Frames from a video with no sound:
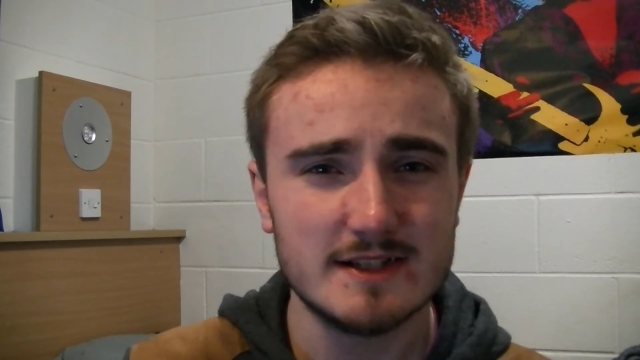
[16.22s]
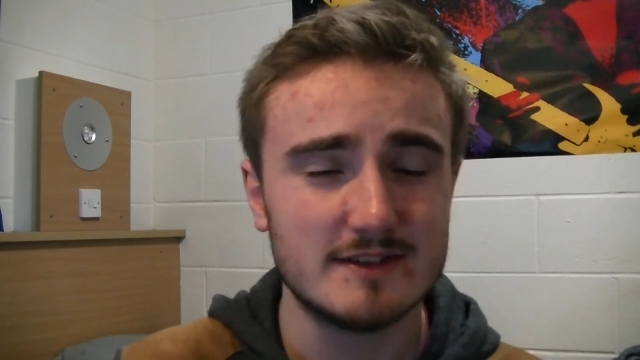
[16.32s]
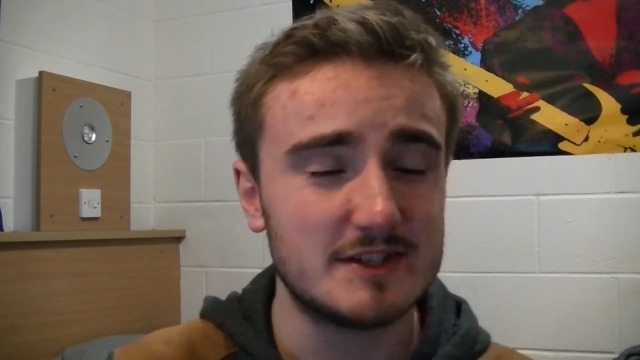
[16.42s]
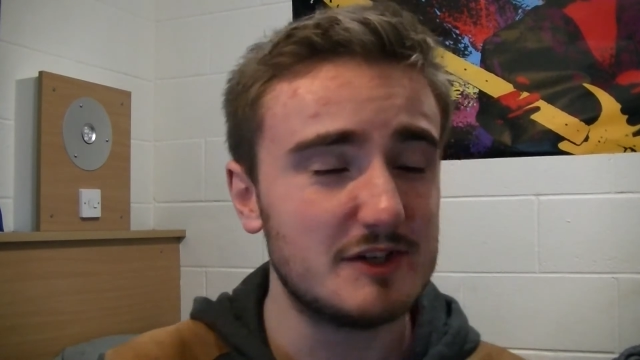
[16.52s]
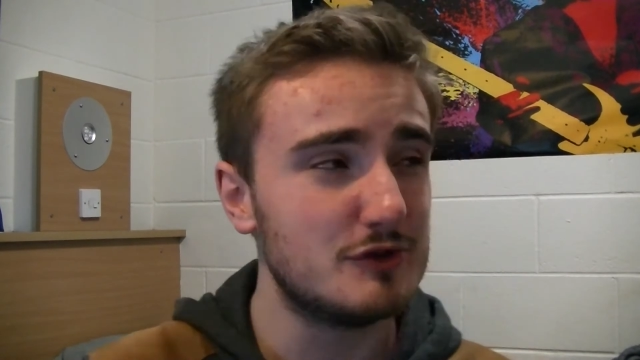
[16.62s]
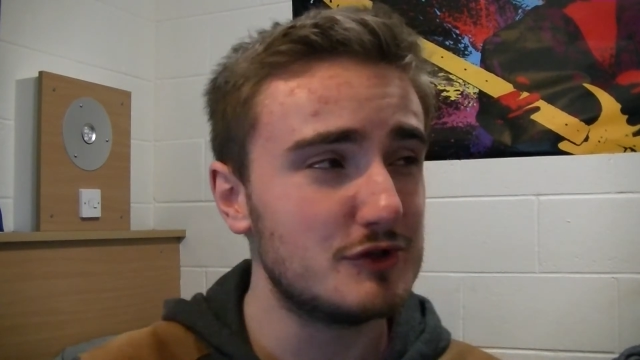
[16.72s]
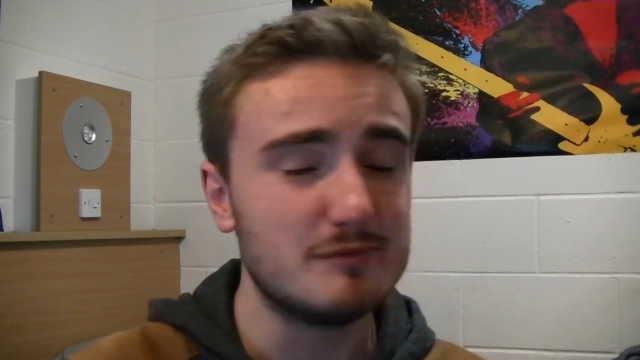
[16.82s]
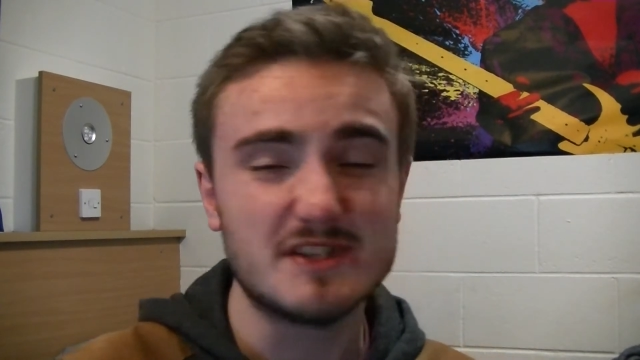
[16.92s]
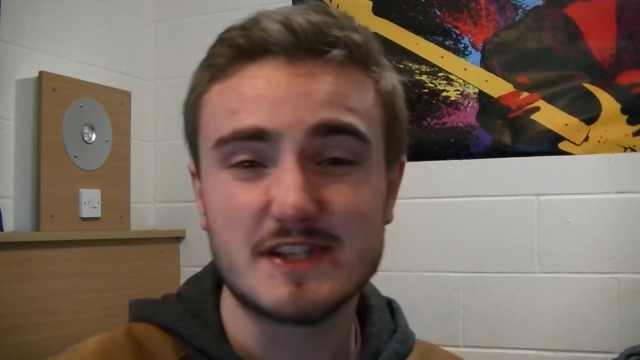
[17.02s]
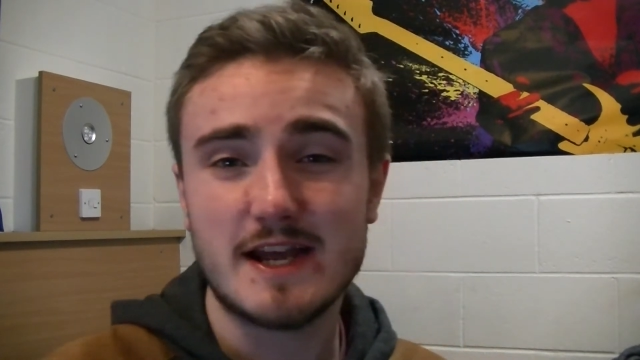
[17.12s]
This
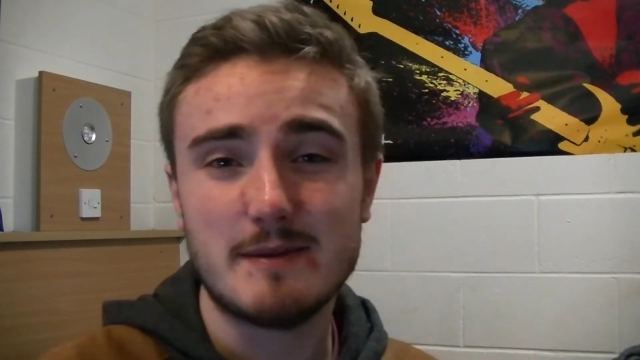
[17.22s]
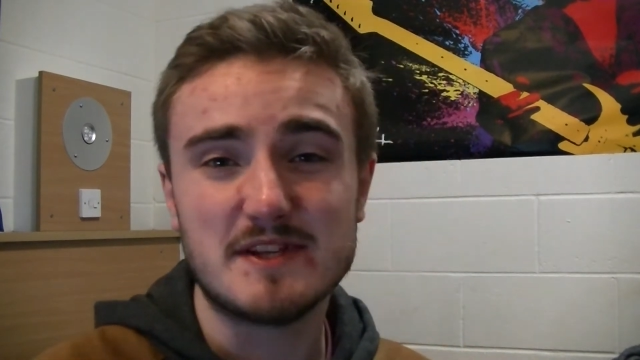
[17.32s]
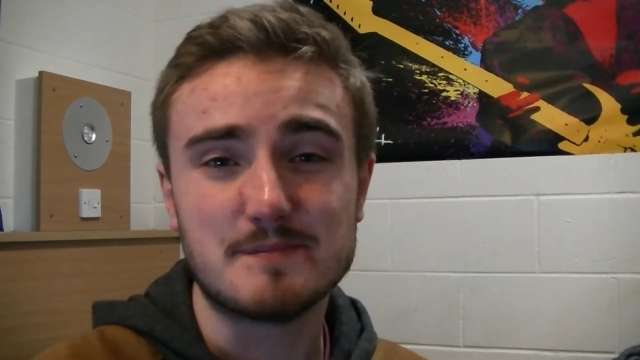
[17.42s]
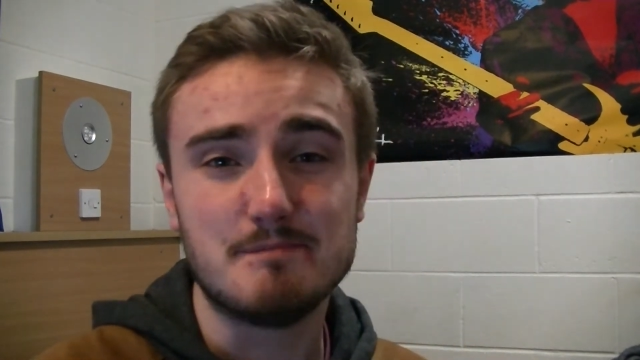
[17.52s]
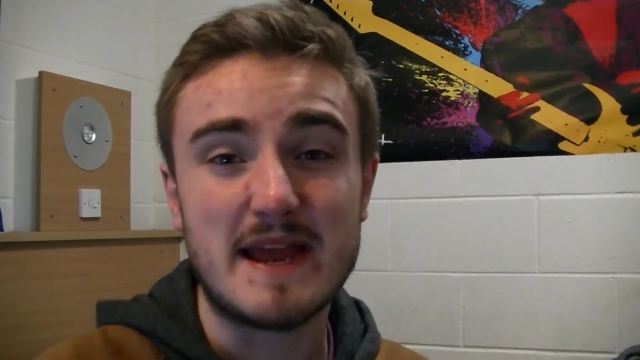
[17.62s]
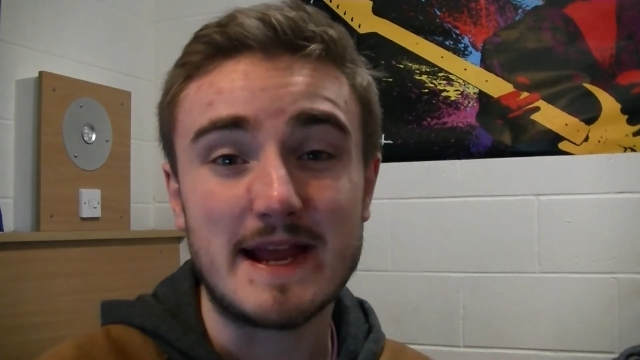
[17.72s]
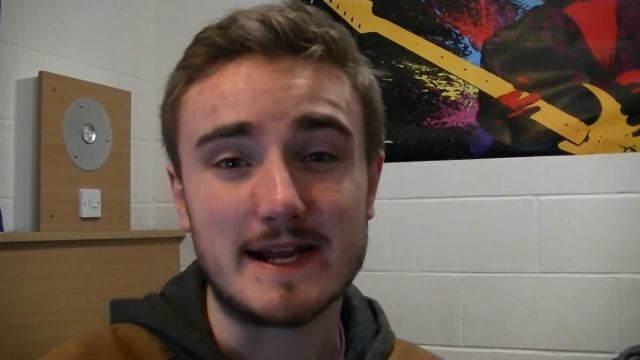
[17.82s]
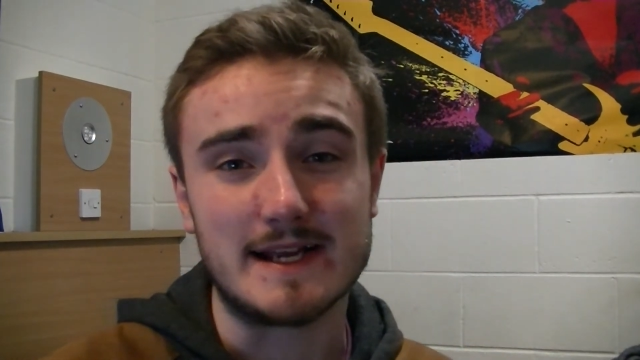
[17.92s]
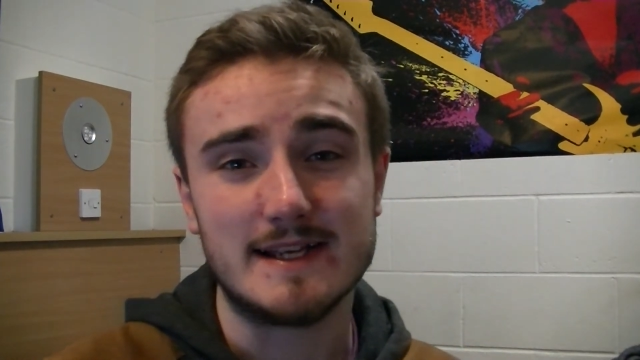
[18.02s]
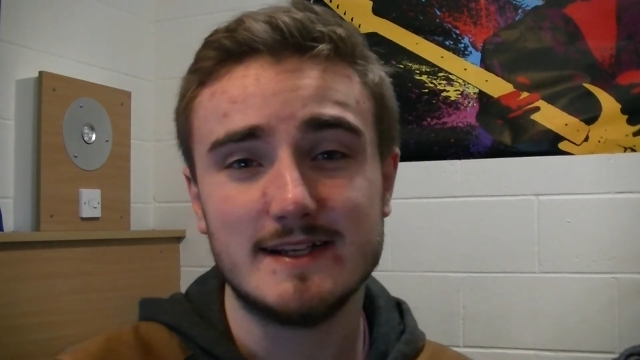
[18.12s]
YouTuber's name is Bing.